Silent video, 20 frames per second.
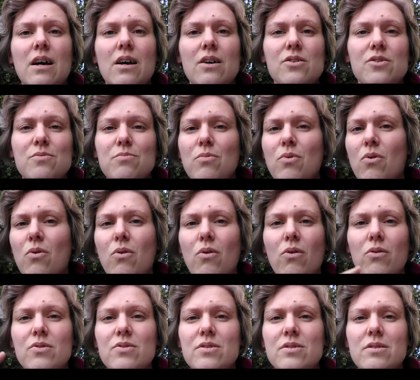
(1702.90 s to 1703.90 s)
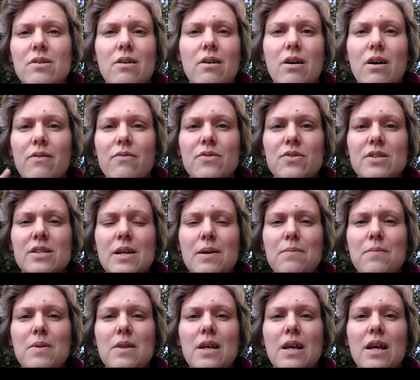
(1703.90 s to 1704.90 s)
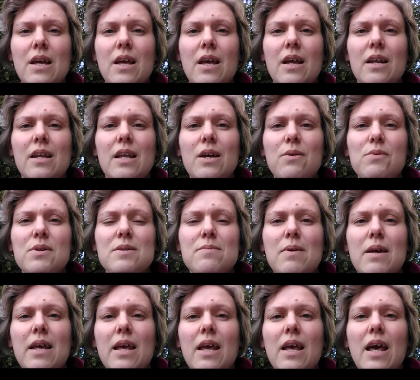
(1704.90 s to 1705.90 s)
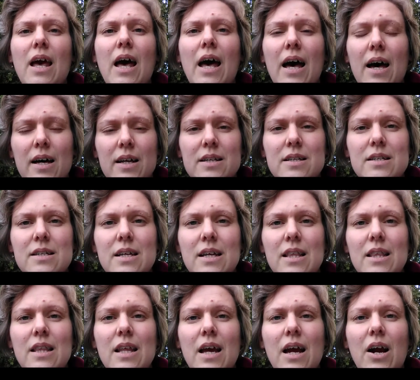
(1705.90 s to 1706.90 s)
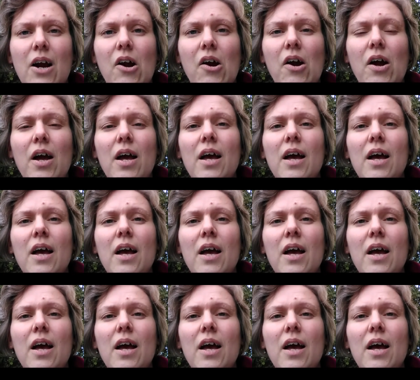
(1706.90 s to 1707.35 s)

a small scarf or something and he was making a hat in there